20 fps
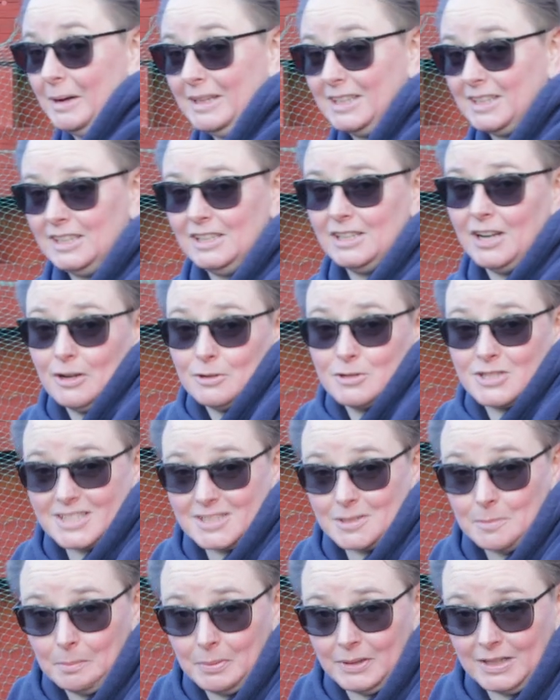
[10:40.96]
my greenhouse
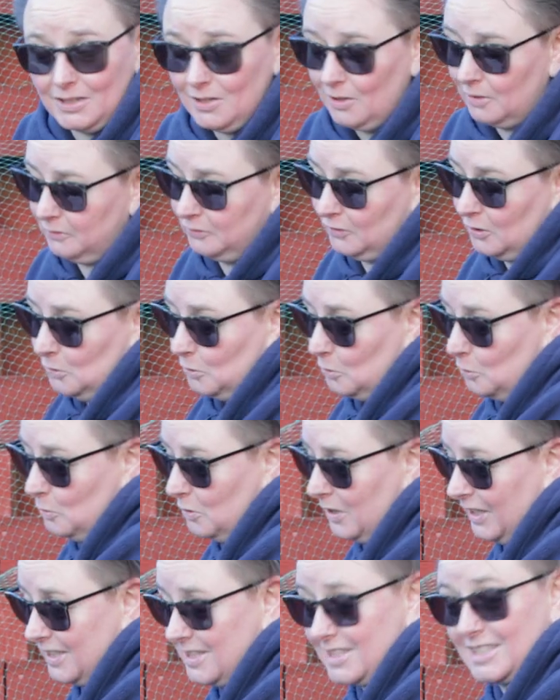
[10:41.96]
isn't big enough to do
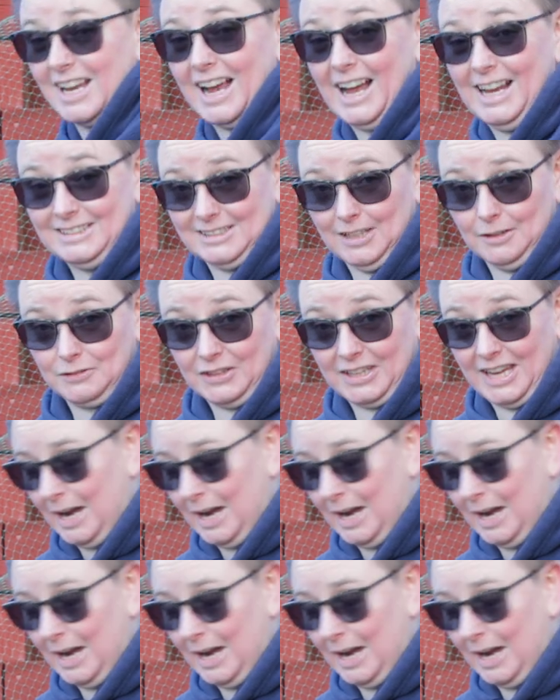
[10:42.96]
this and have the